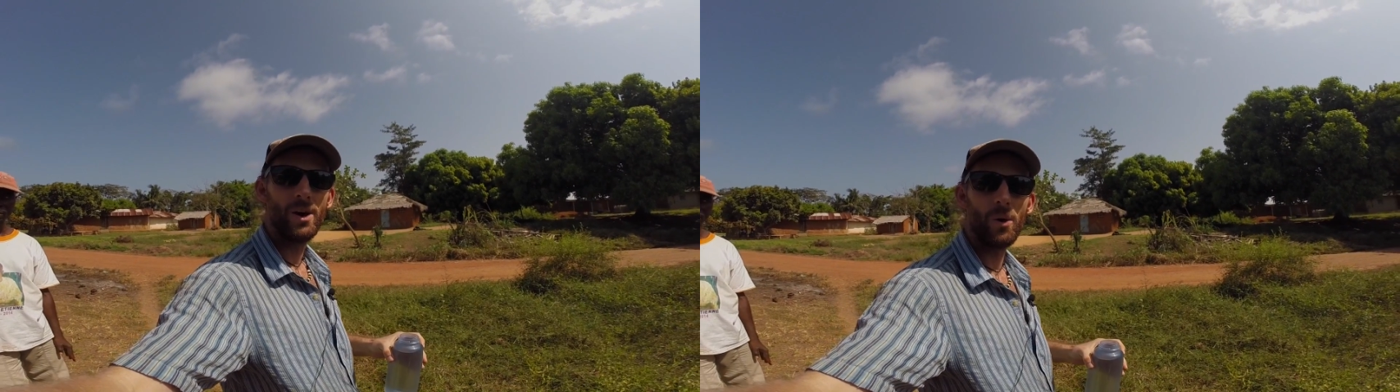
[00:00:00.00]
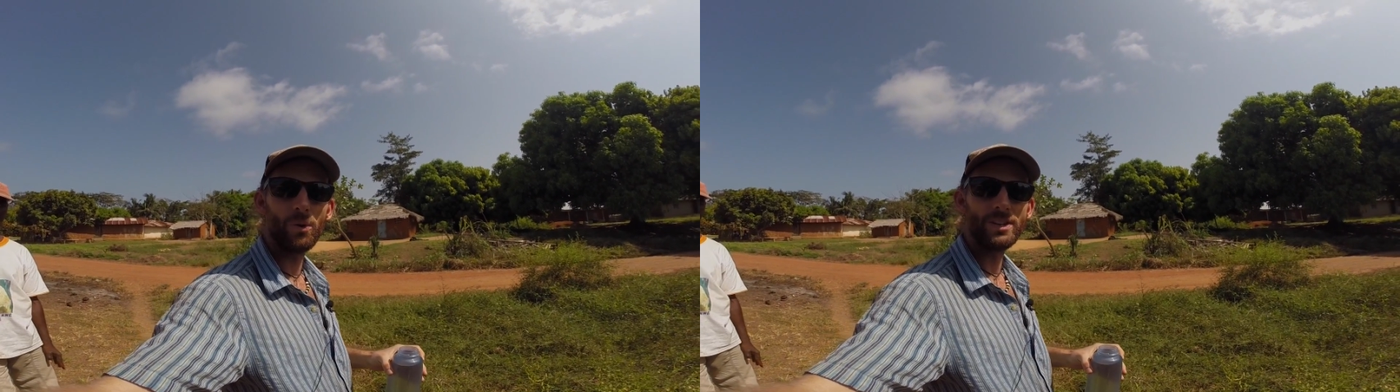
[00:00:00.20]

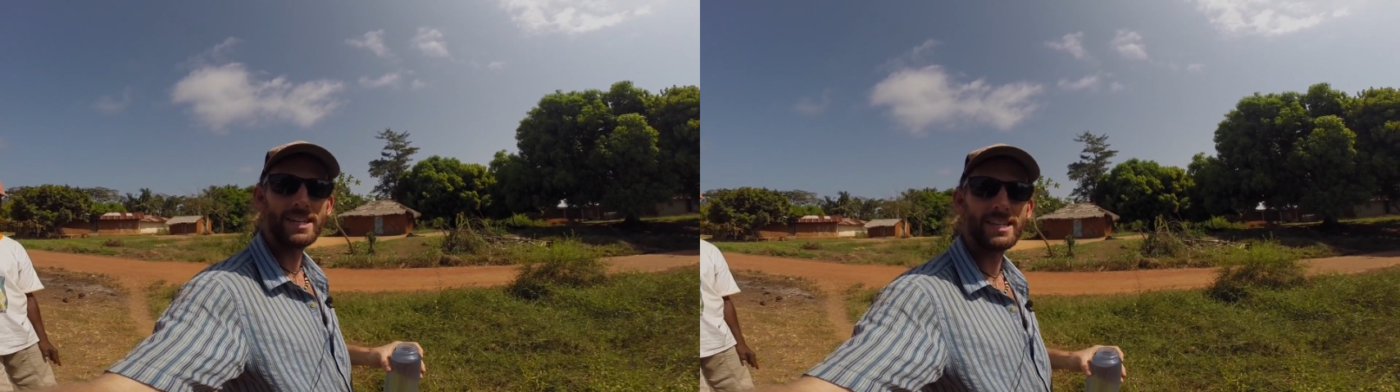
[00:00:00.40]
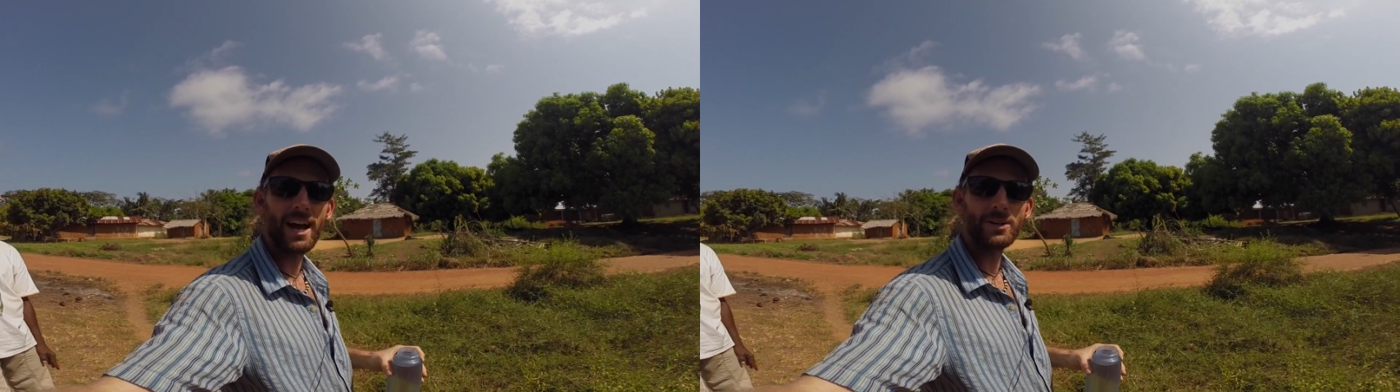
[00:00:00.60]
All the
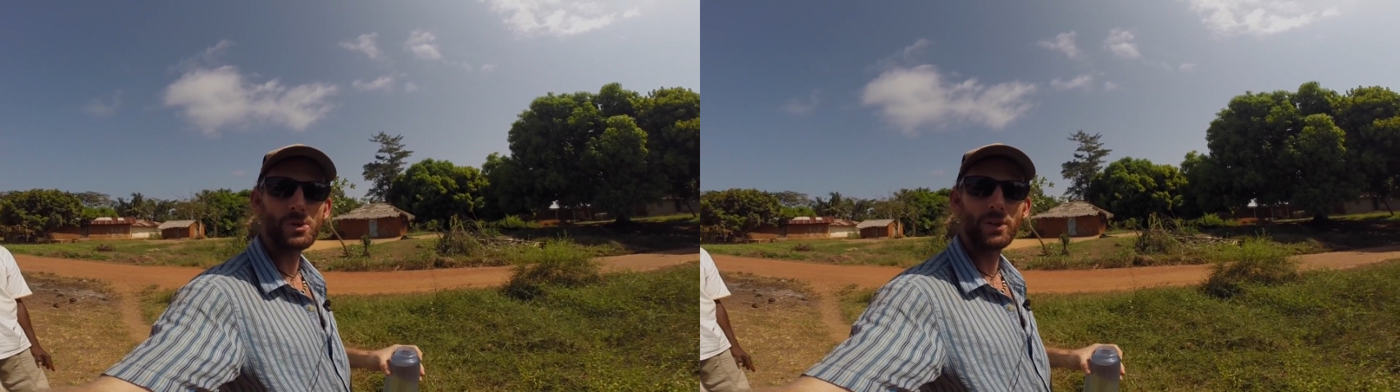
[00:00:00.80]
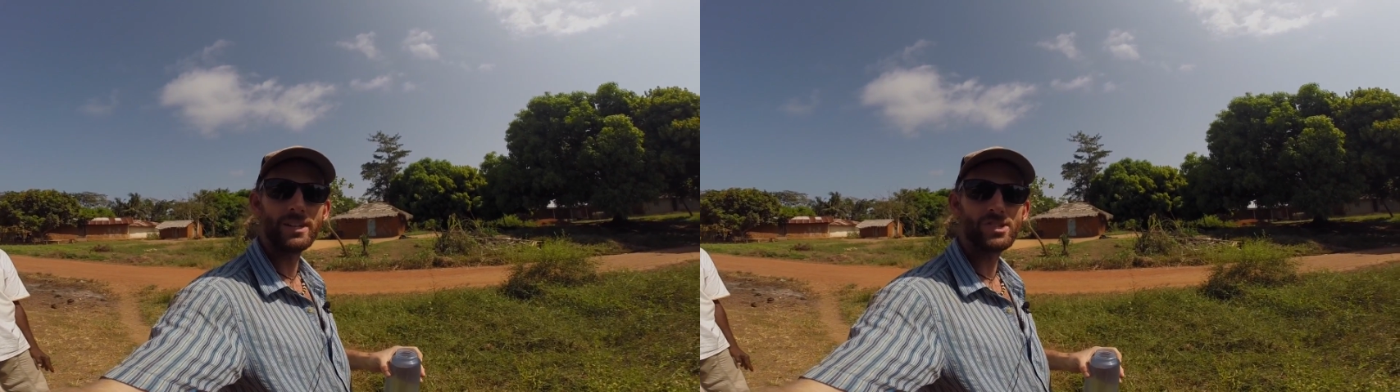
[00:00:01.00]
details,
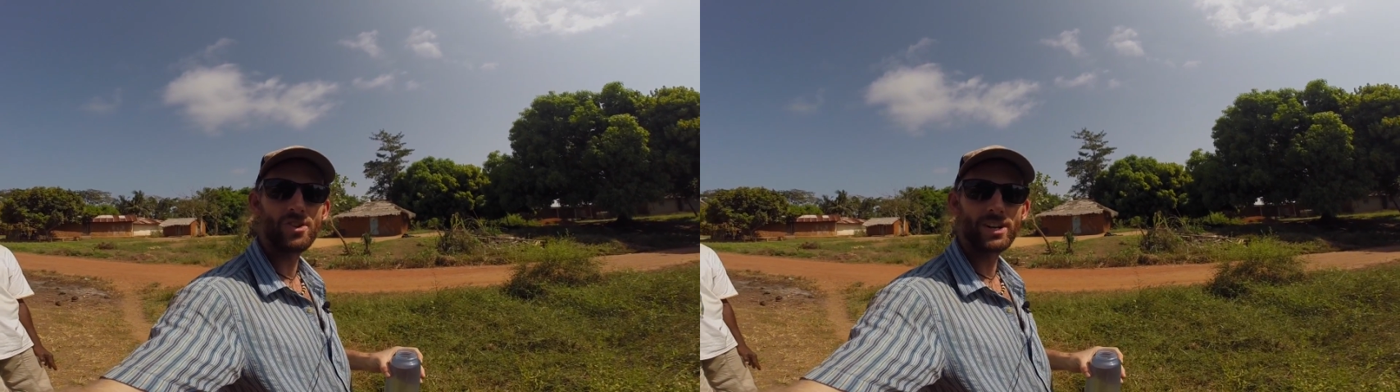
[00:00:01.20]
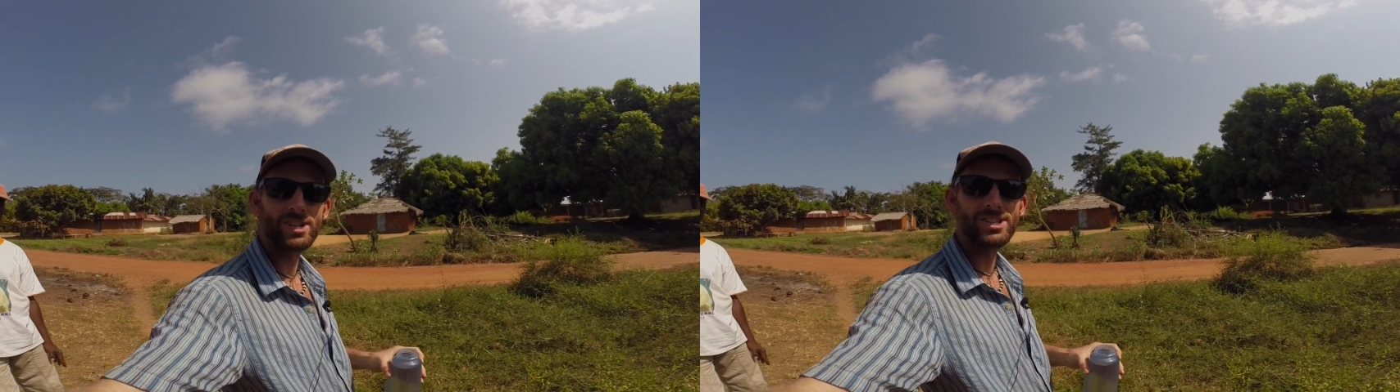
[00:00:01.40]
all the
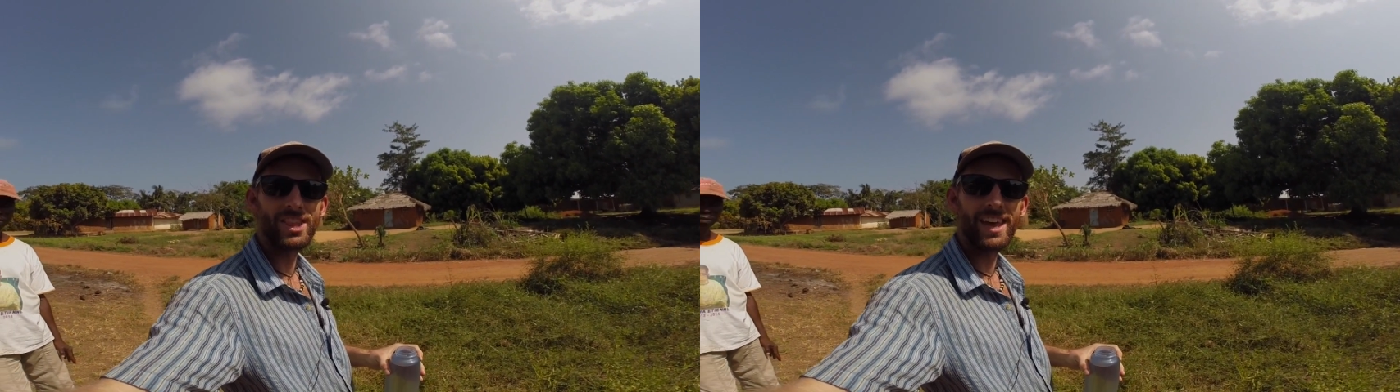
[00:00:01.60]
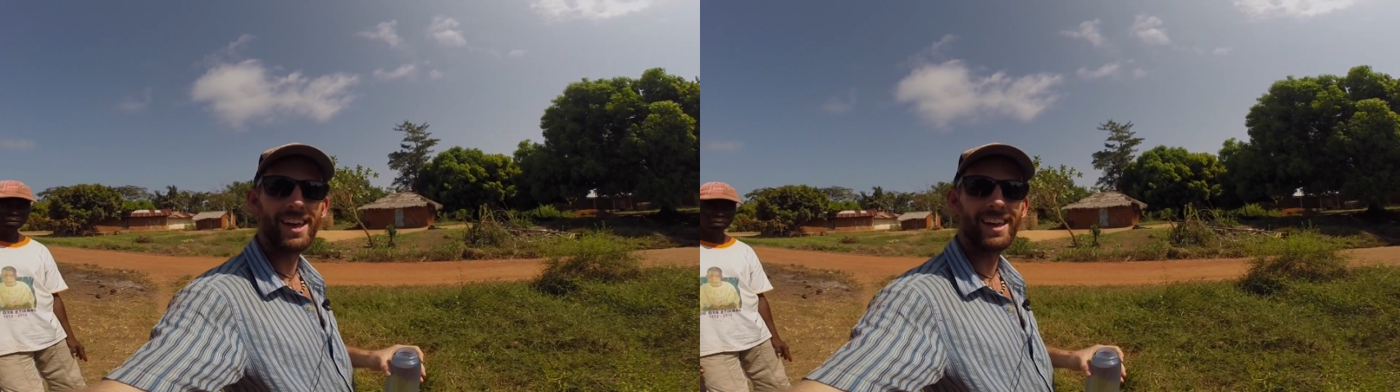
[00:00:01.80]
instructions are
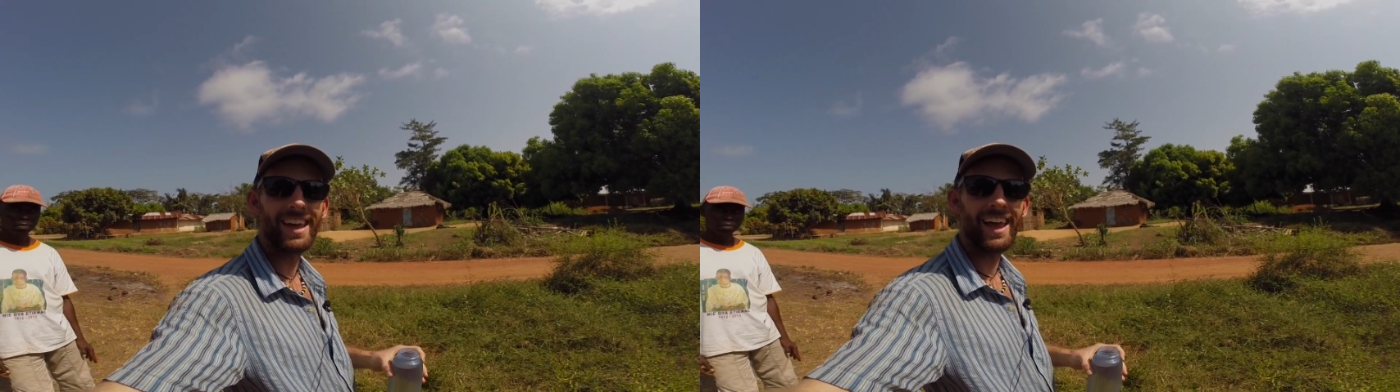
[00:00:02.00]
there,